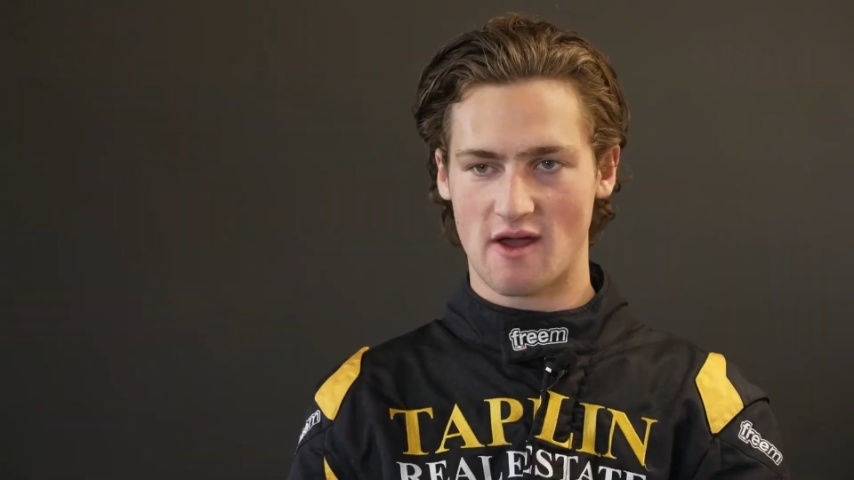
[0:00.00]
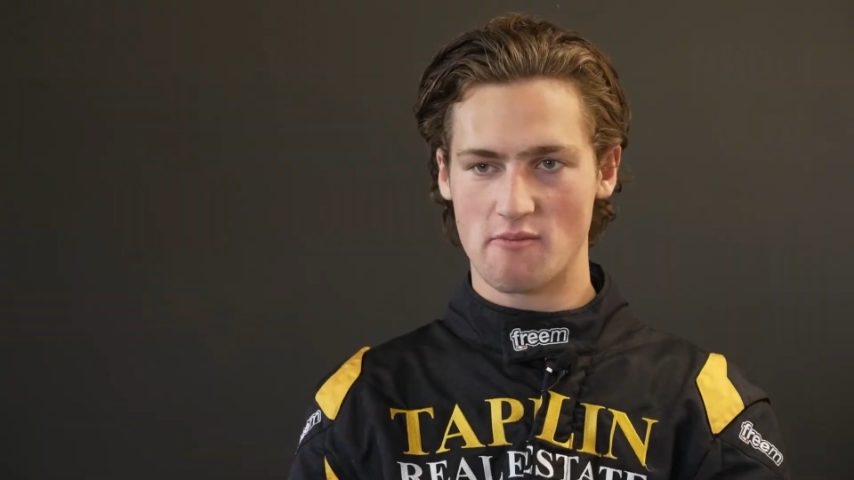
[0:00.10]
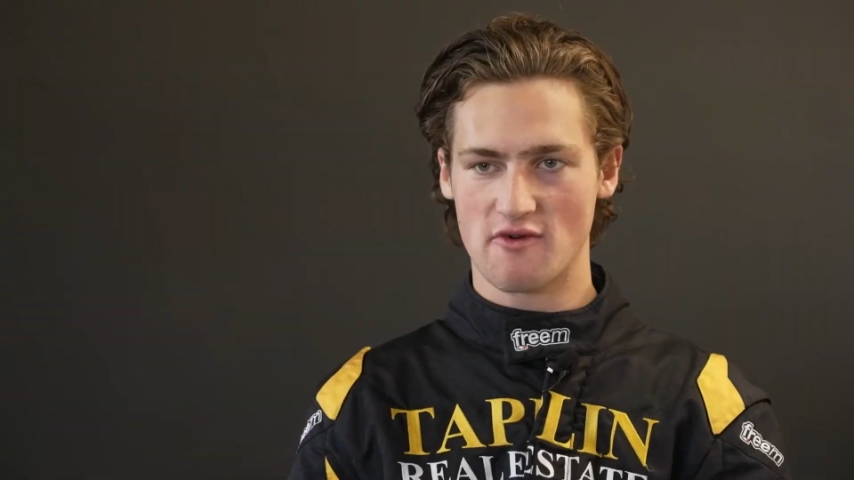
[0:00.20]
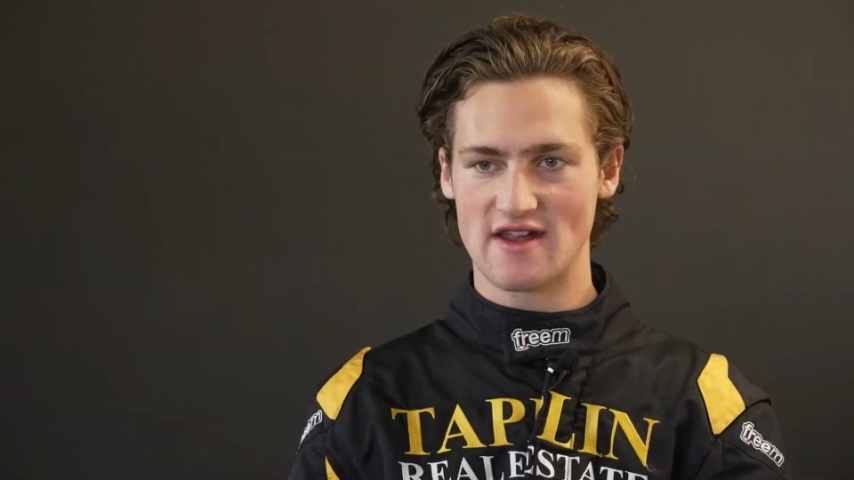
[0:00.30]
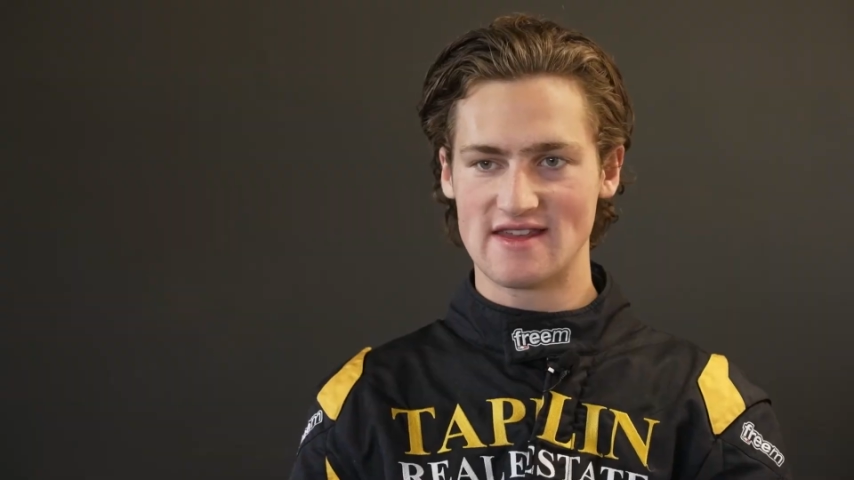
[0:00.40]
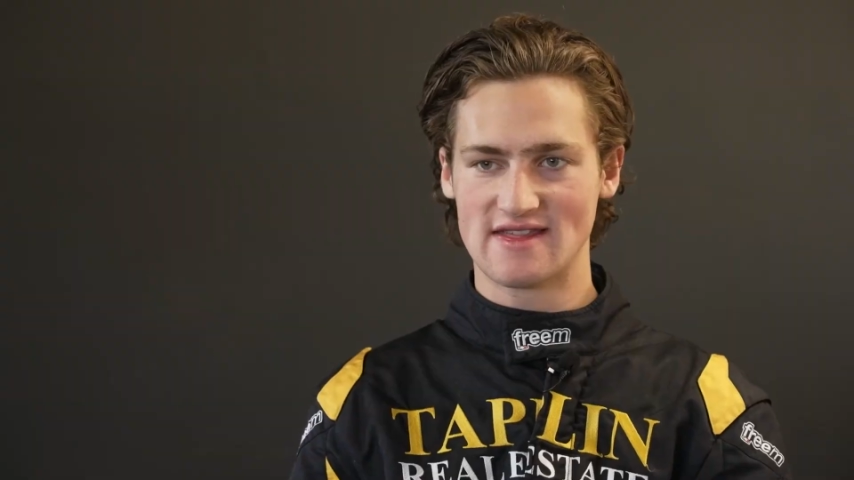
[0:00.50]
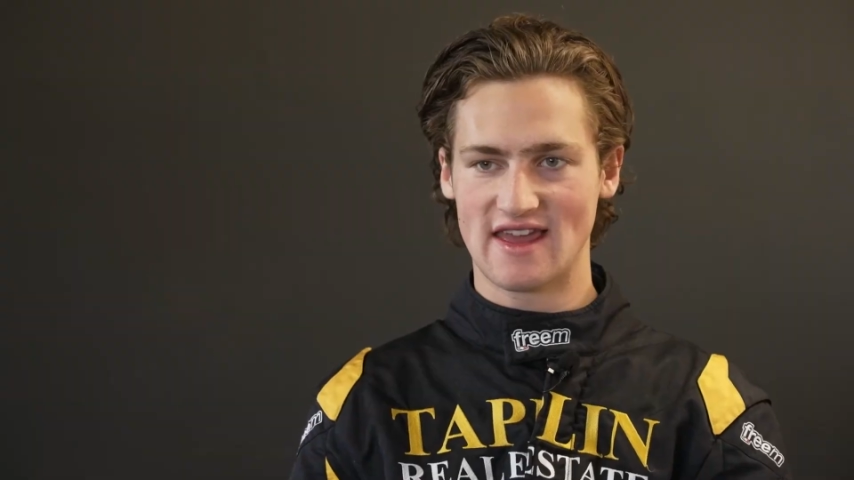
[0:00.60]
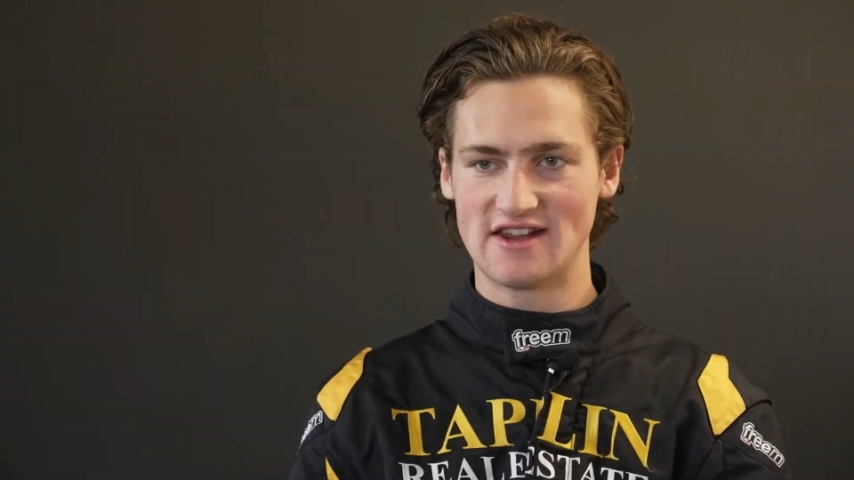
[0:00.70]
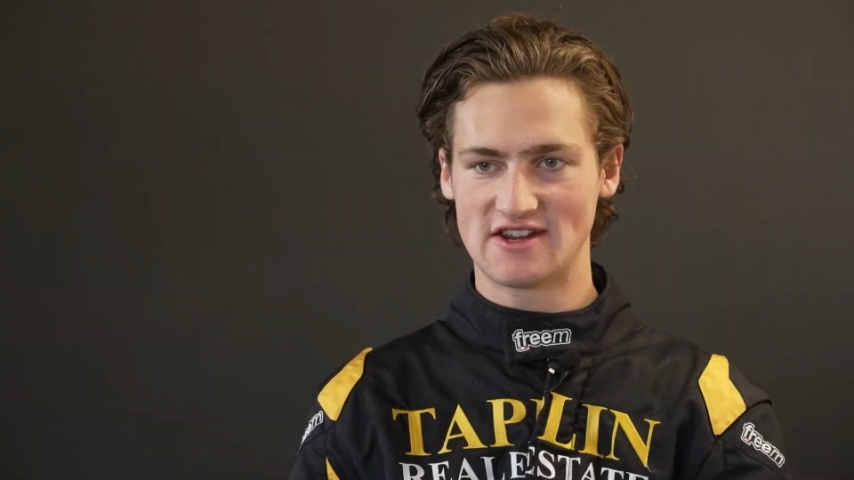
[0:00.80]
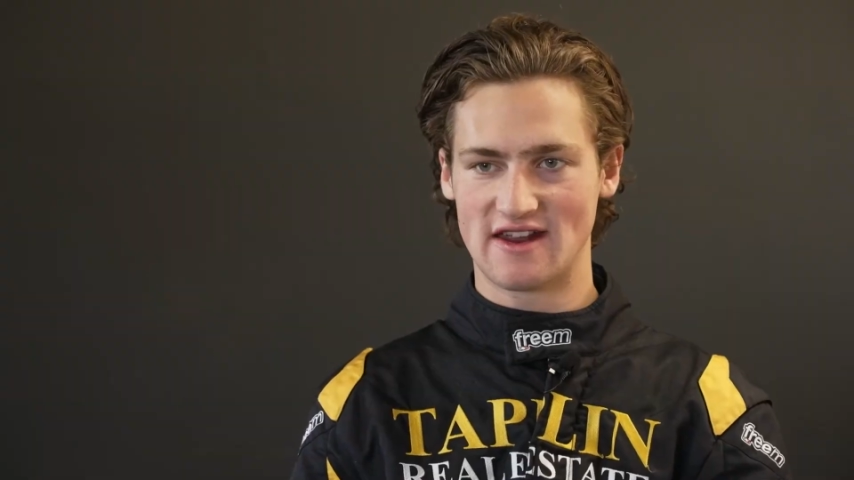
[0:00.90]
I breathe
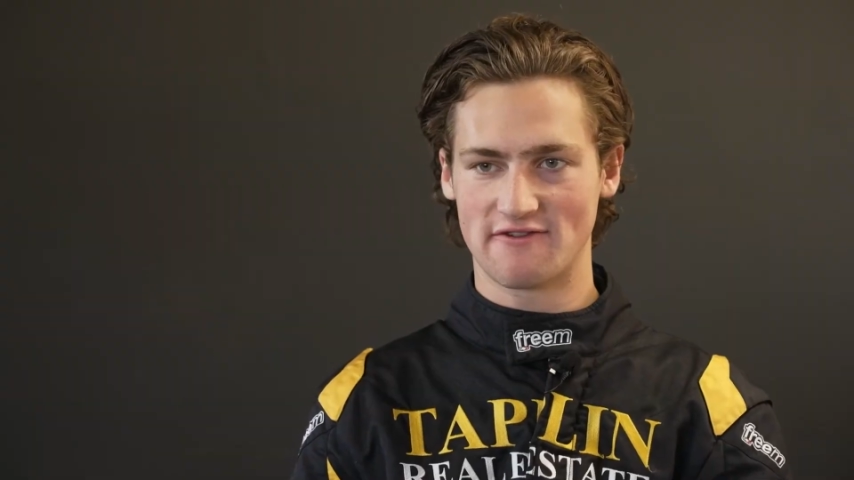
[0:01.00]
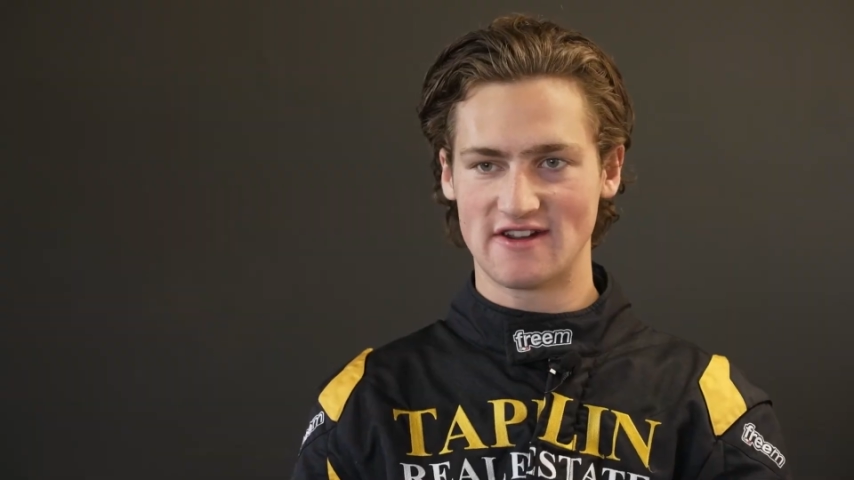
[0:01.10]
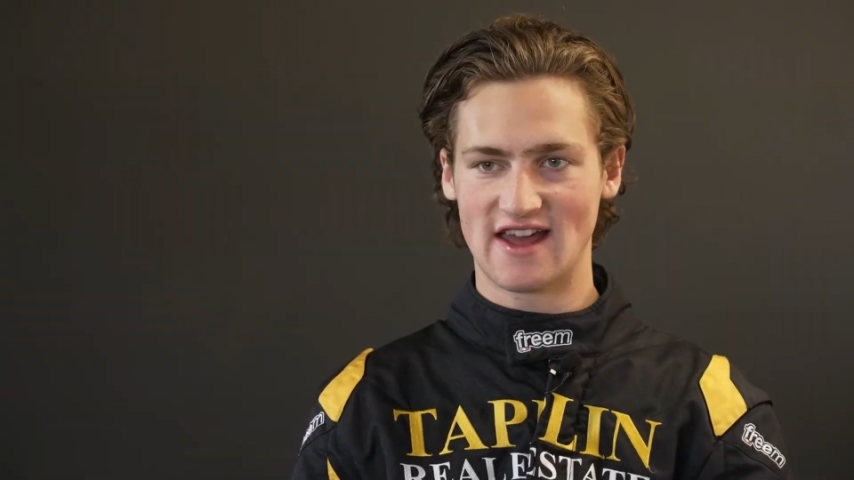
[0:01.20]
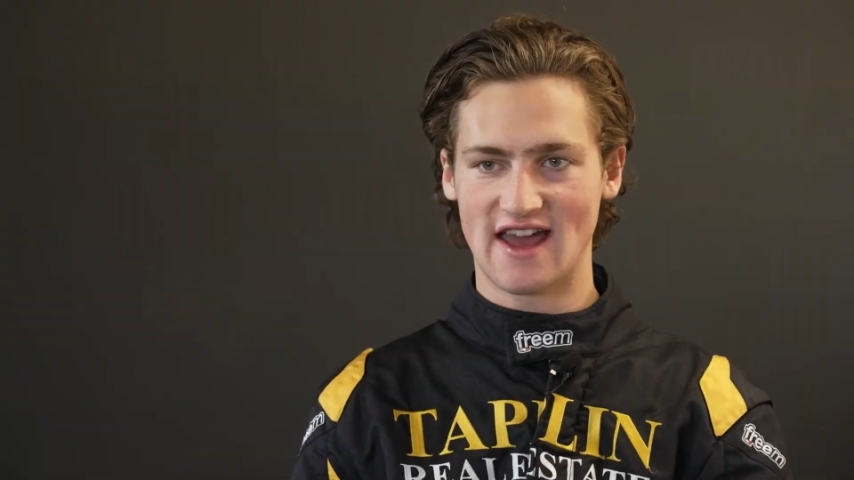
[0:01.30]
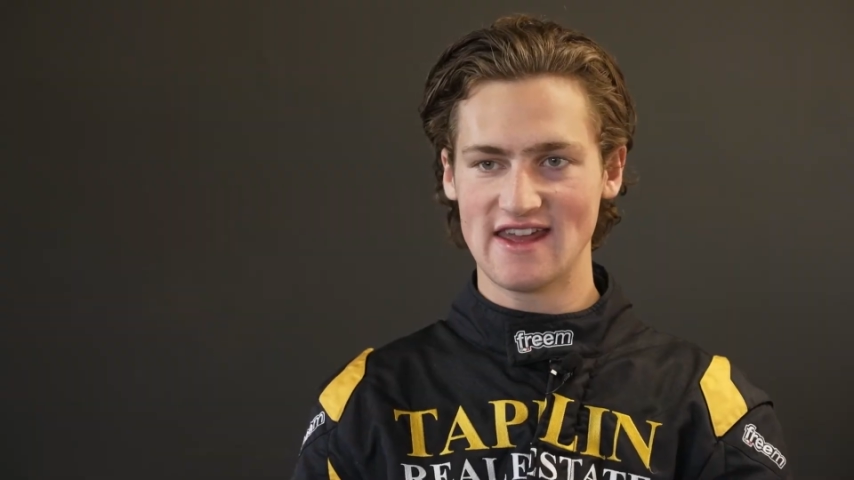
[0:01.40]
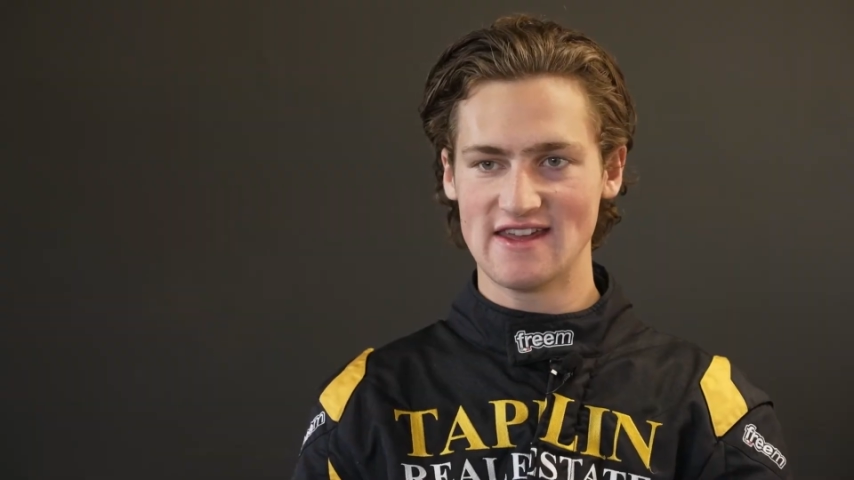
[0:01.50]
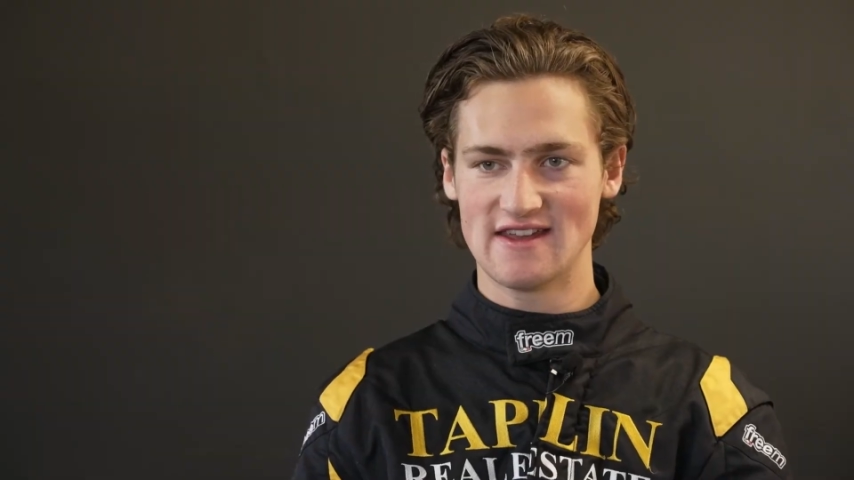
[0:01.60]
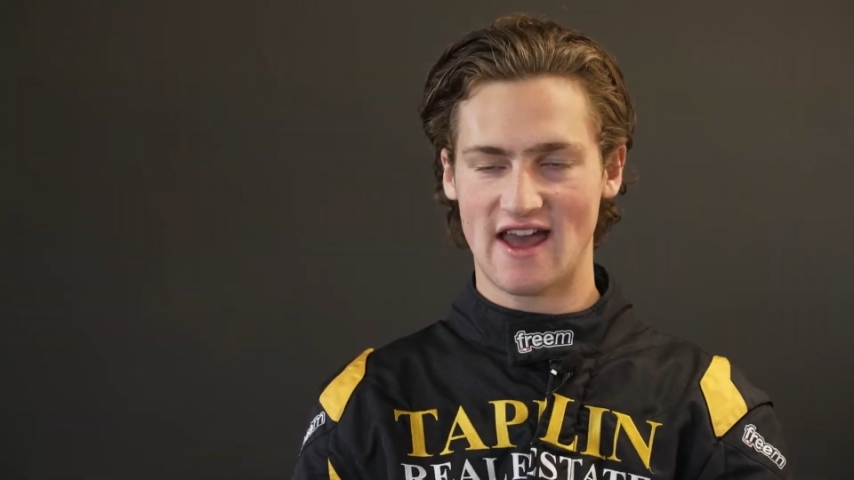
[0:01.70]
each and every day.